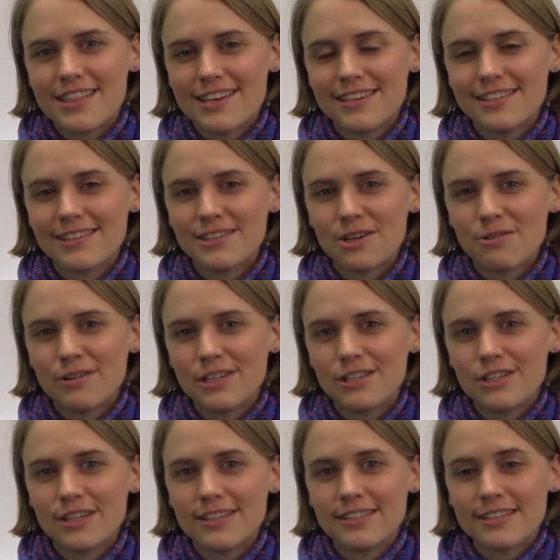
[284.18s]
this is always
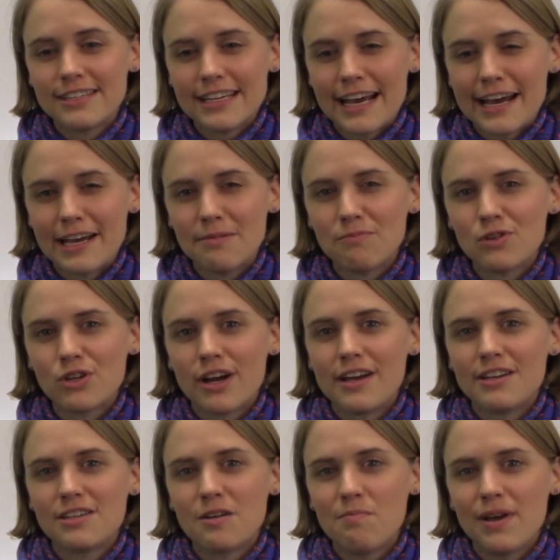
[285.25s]
just time,
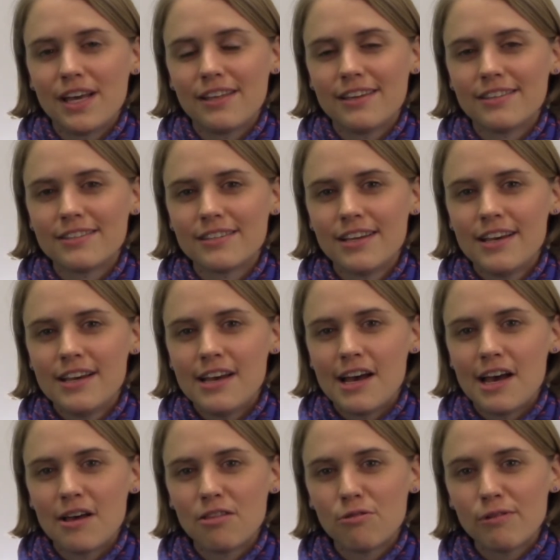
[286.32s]
trying to balance
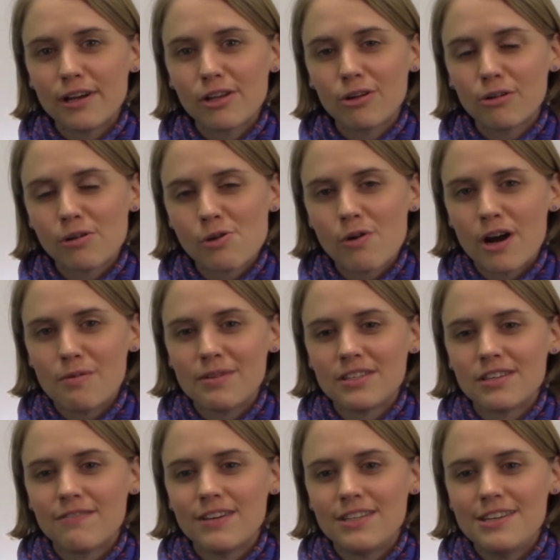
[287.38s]
the regular
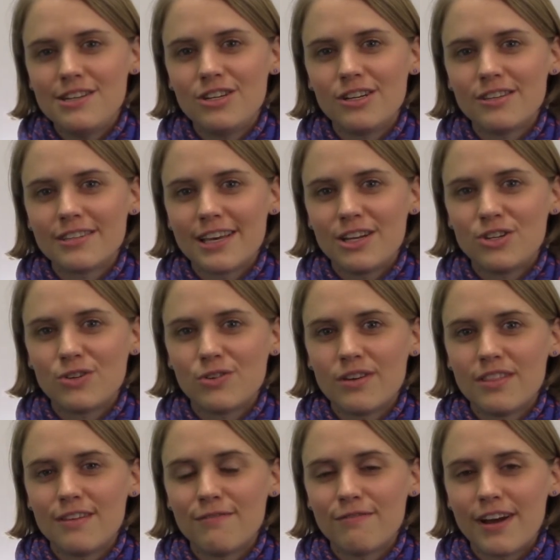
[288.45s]
requirements of a teaching schedule
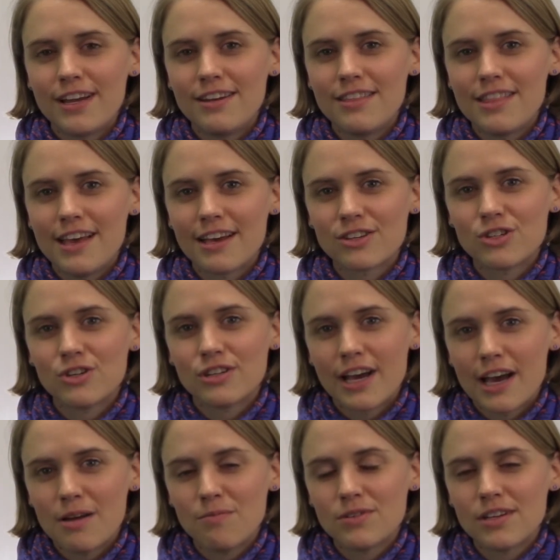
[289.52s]
and then finding the extra
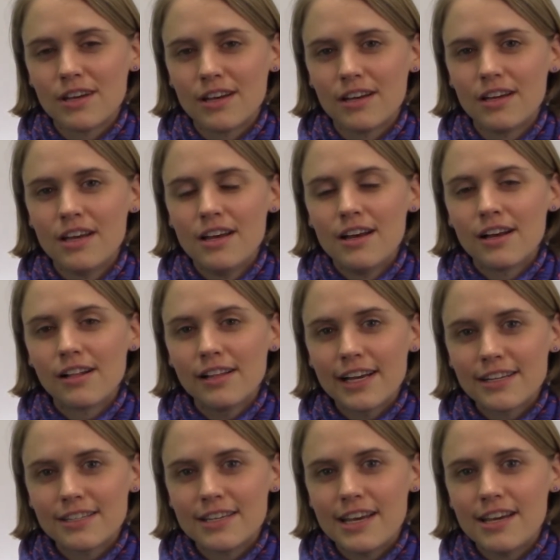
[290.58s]
time to
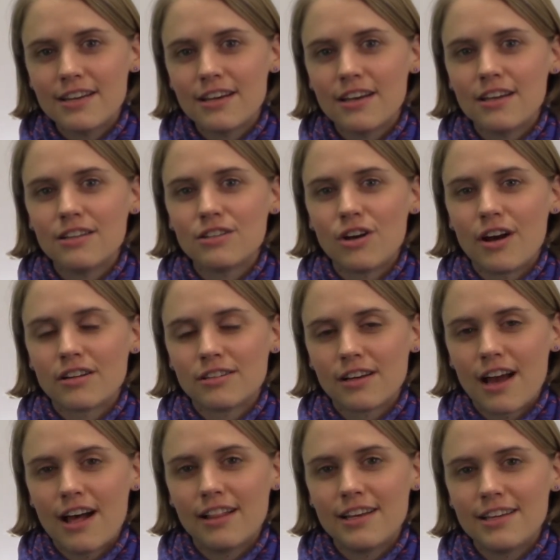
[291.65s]
collect data and talk to
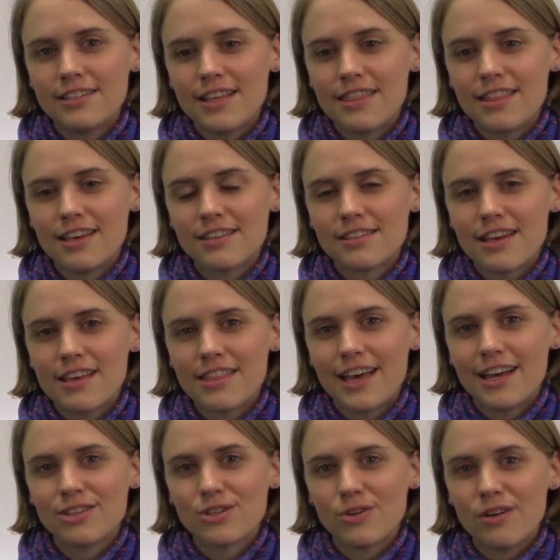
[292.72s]
colleagues and things like
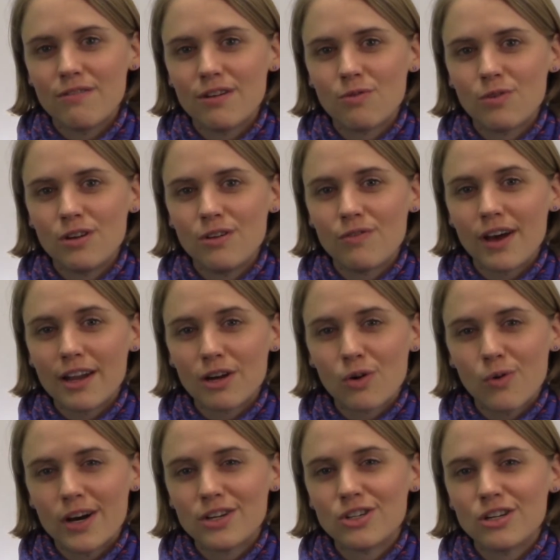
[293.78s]
that. So even when you've got a
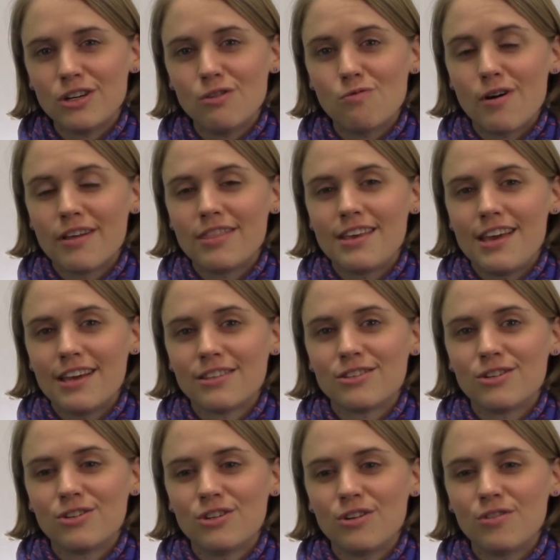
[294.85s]
question you want the
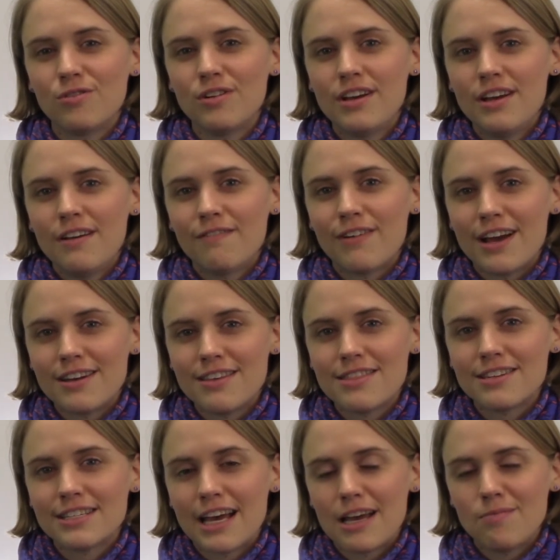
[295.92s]
answer to, finding
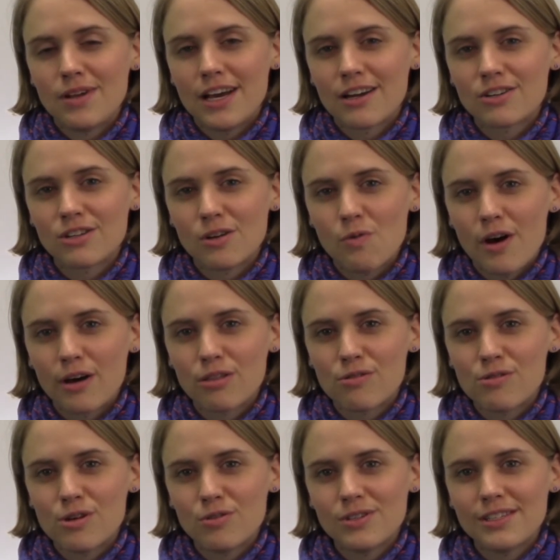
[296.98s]
the time to actually walk
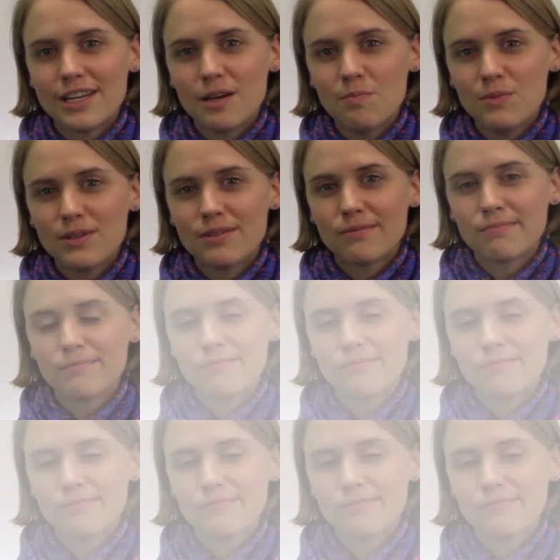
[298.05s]
through those steps.